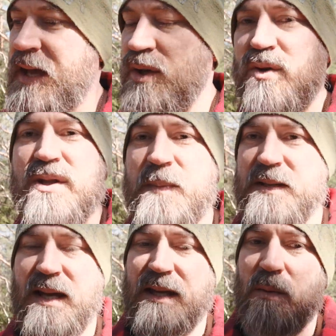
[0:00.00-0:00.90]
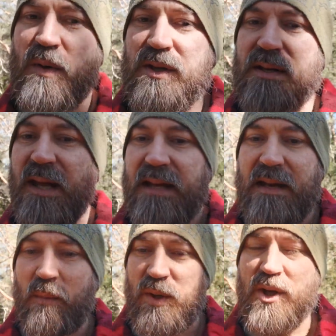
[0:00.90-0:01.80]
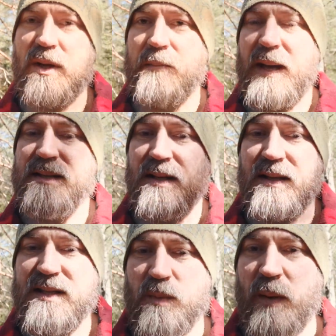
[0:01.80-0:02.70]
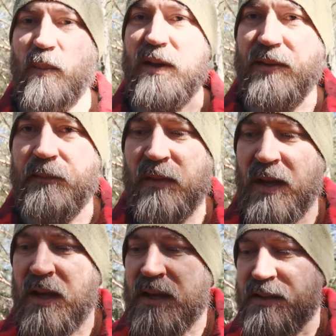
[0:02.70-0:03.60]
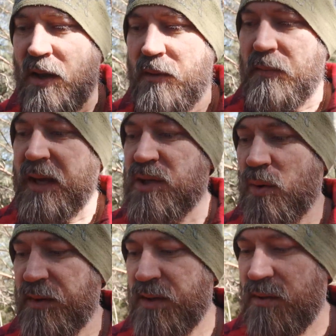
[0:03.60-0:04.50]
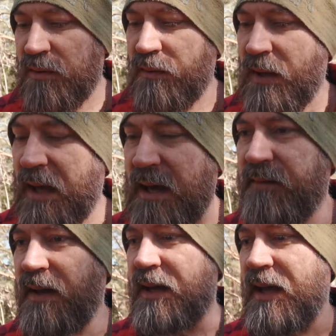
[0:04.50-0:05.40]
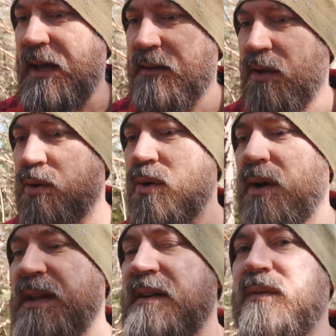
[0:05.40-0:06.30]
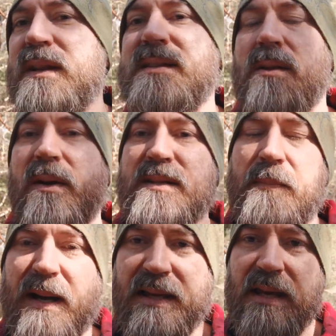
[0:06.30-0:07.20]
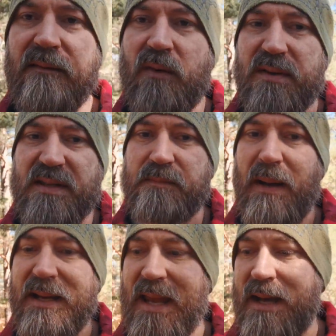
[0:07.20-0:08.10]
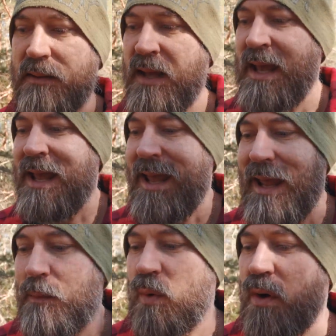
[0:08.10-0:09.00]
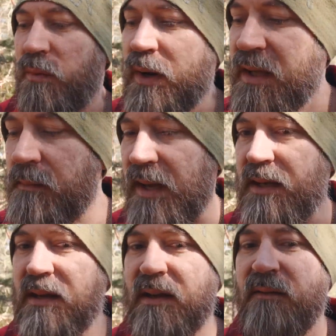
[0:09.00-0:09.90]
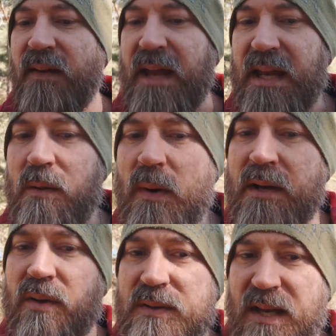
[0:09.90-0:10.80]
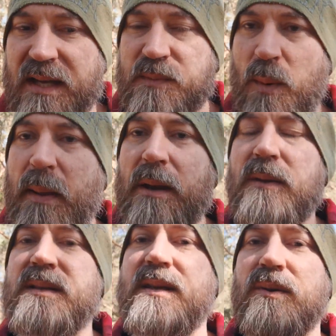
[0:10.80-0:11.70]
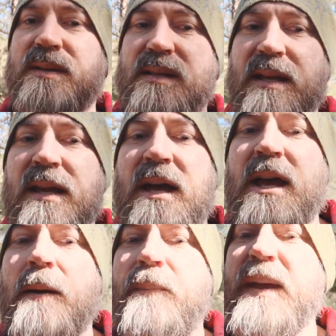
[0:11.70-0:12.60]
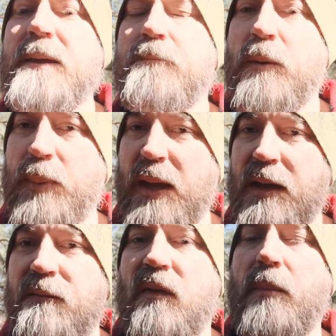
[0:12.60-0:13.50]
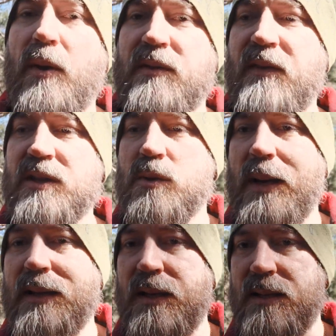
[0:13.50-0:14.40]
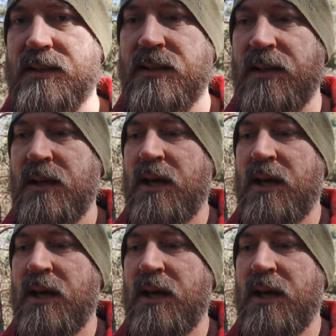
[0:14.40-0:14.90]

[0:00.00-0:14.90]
You'll just be taking what you need and what you can basically swim with. So make sure that you have a good idea of what it's like to bug in versus bug out. And what I recommend for anyone who takes preparing seriously, be prepared for both eventualities.